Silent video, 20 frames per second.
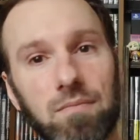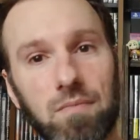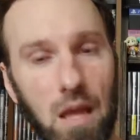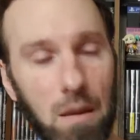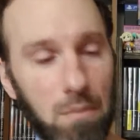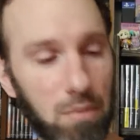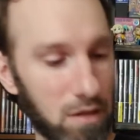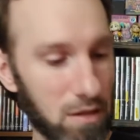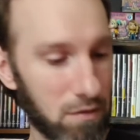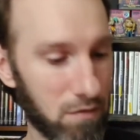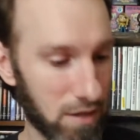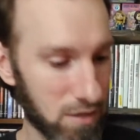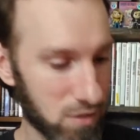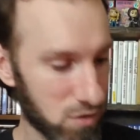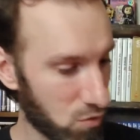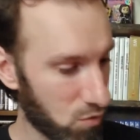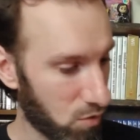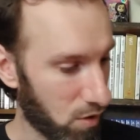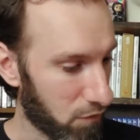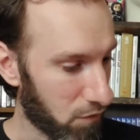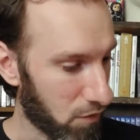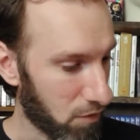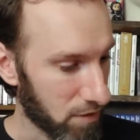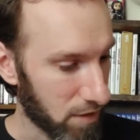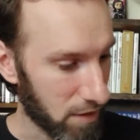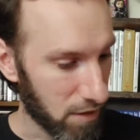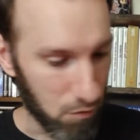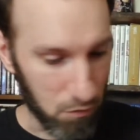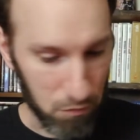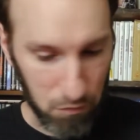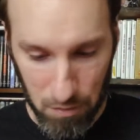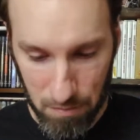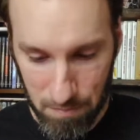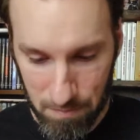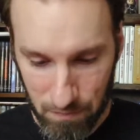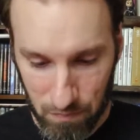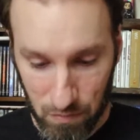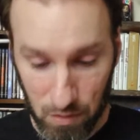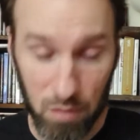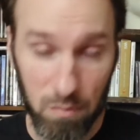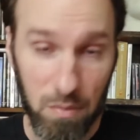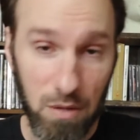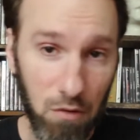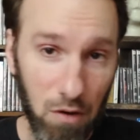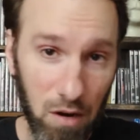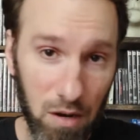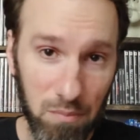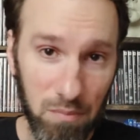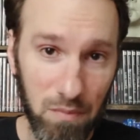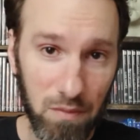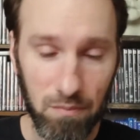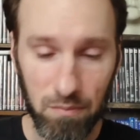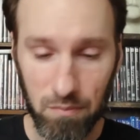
I believe that's who I found that out from. Could be Ron.